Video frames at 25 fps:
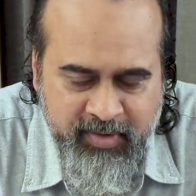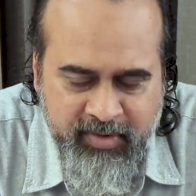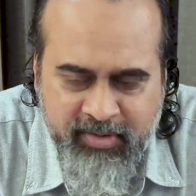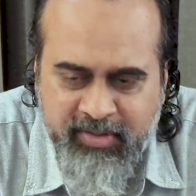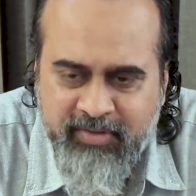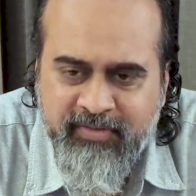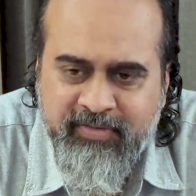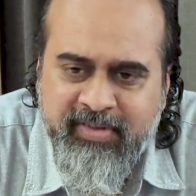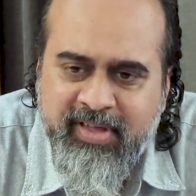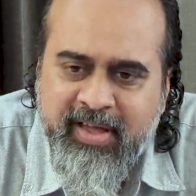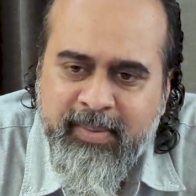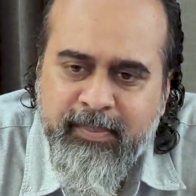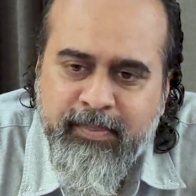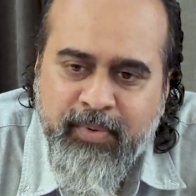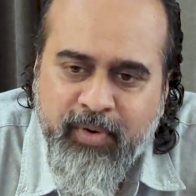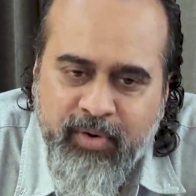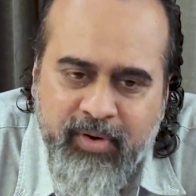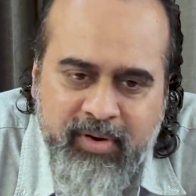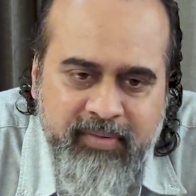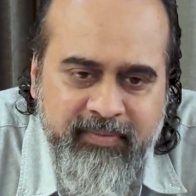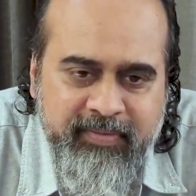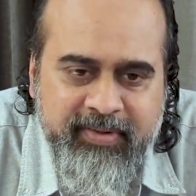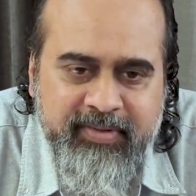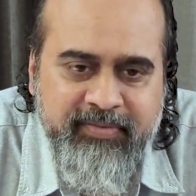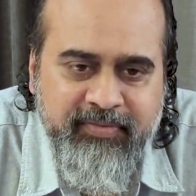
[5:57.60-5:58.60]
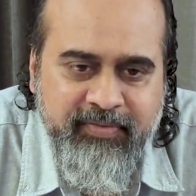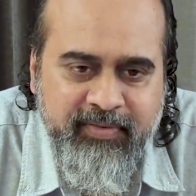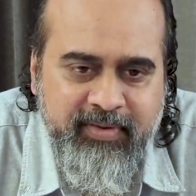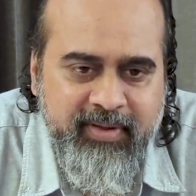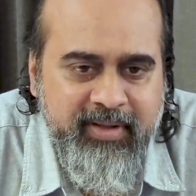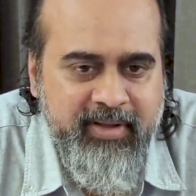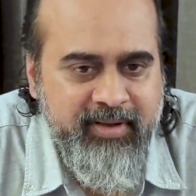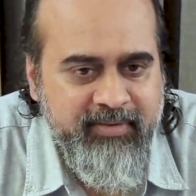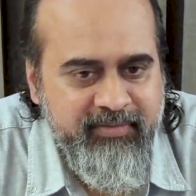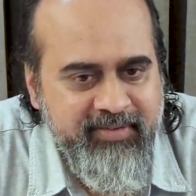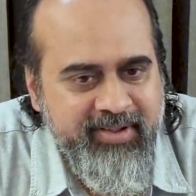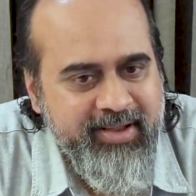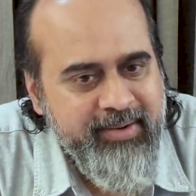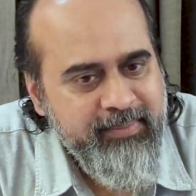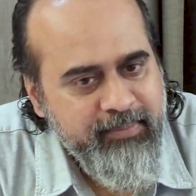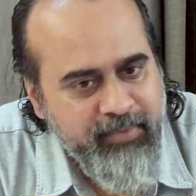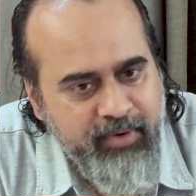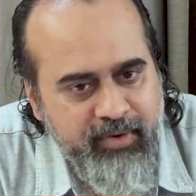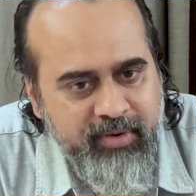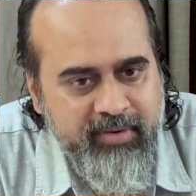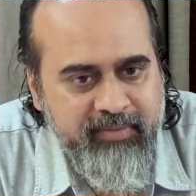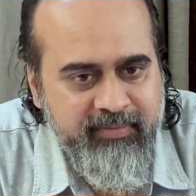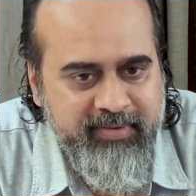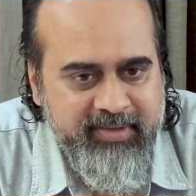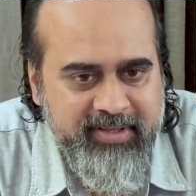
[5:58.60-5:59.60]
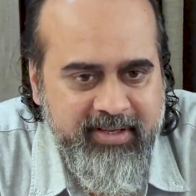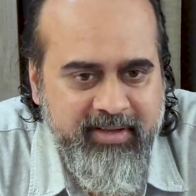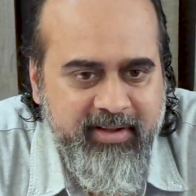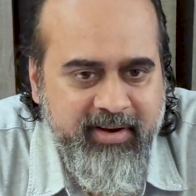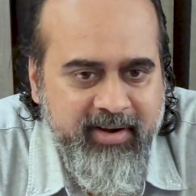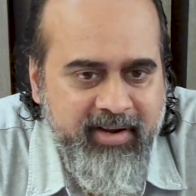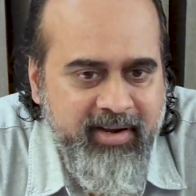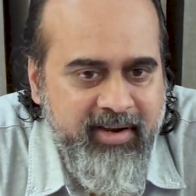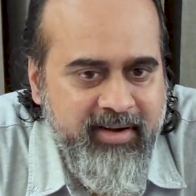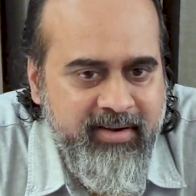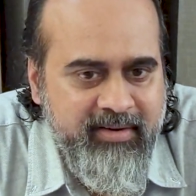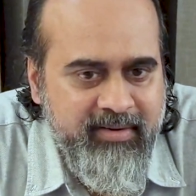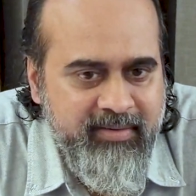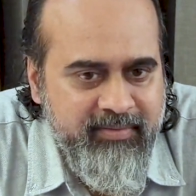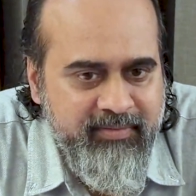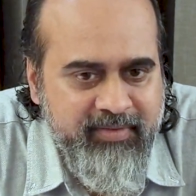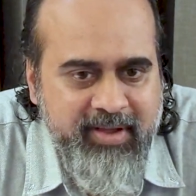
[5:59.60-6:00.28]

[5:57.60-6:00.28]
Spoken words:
We are born with fear, we are born with greed,